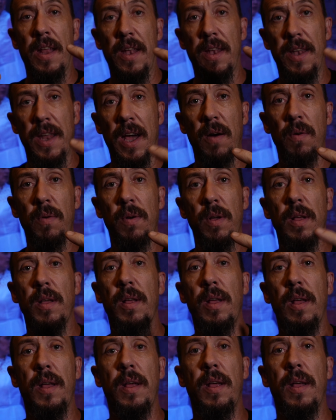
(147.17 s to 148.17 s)
Now
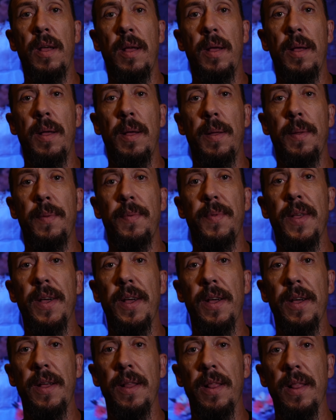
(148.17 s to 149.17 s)

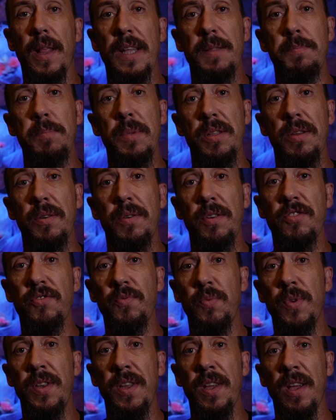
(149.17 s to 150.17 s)
the light meter
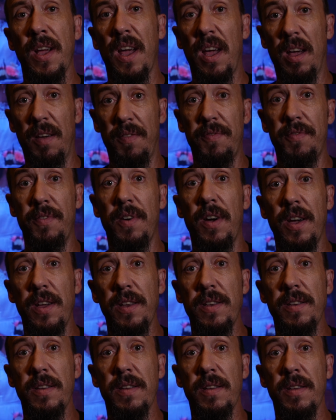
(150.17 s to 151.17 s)
is reading
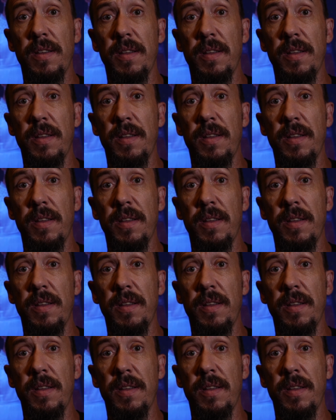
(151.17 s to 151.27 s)
f8,